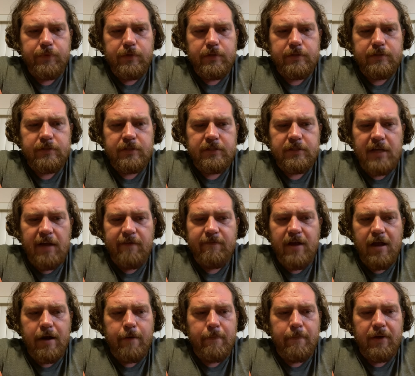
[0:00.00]
since I've
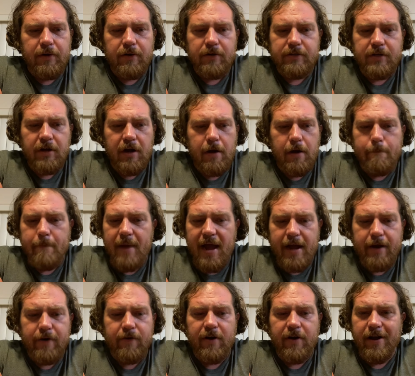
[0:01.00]
got a military
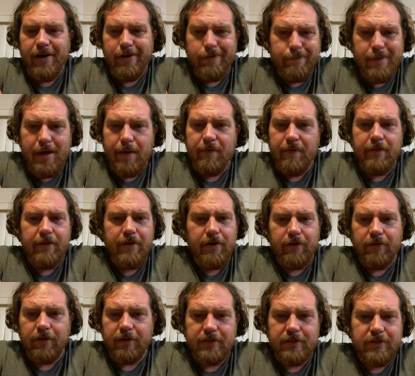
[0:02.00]
background, maybe
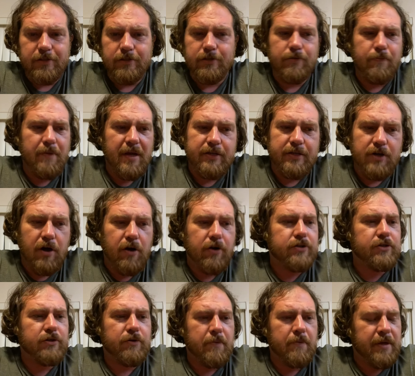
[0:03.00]
they'll listen to me, talk
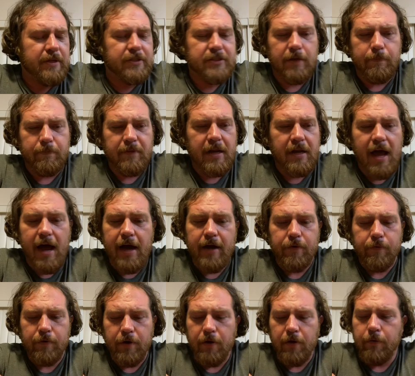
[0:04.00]
to me, something. I
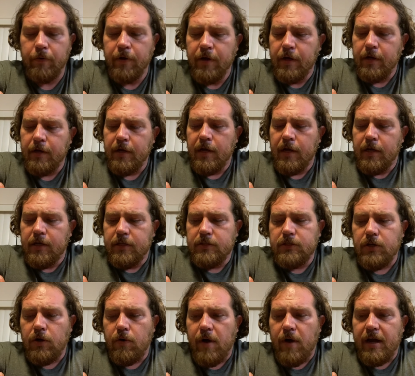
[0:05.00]
don't know.
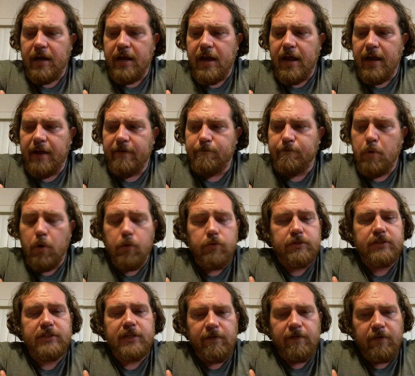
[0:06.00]
So I gave
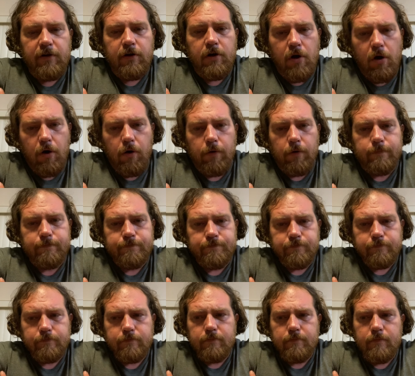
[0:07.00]
Post 7 a call.
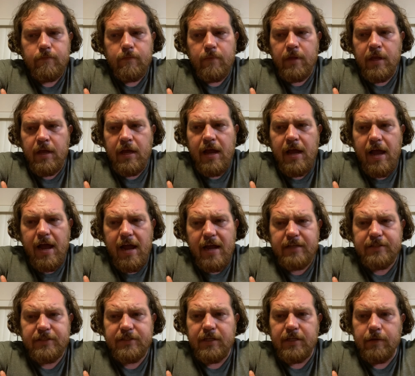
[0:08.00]
And I
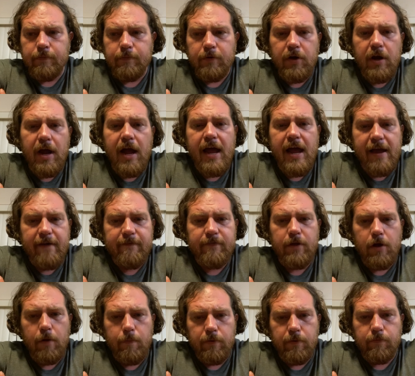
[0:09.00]
asked them, could I have the
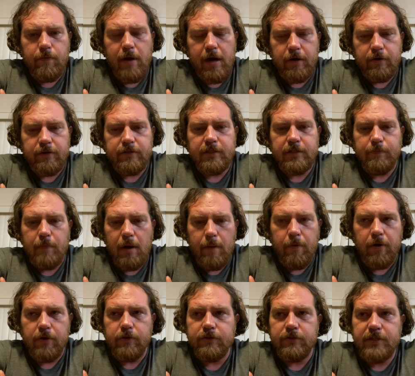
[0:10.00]
open records in my
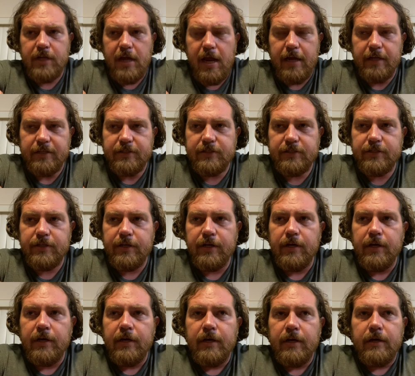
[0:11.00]
brother's case?
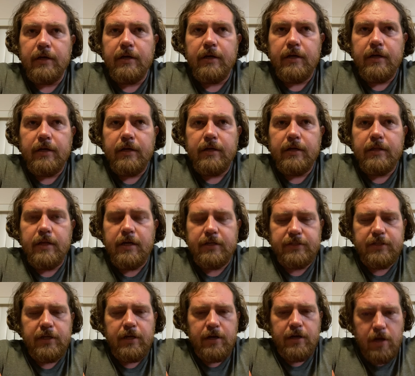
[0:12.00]
They
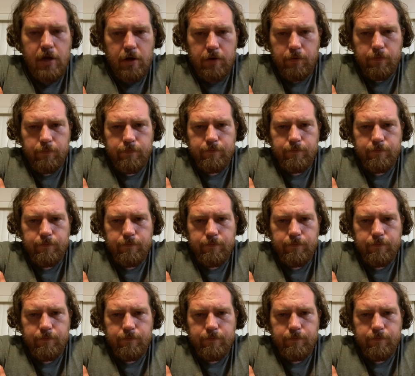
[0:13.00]
said no,